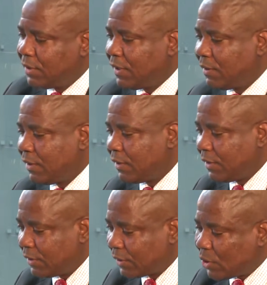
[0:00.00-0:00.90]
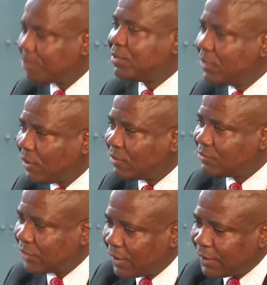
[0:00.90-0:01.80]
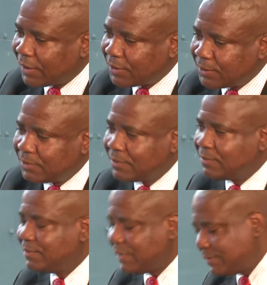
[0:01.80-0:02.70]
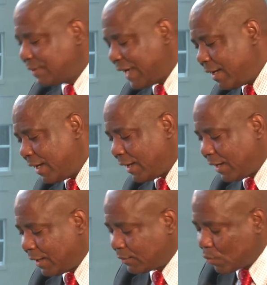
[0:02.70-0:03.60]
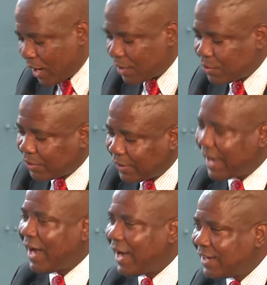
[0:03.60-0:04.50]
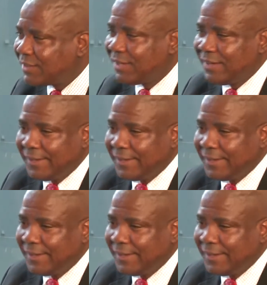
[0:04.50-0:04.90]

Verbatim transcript: a, a, cup of uh, uh water, ice.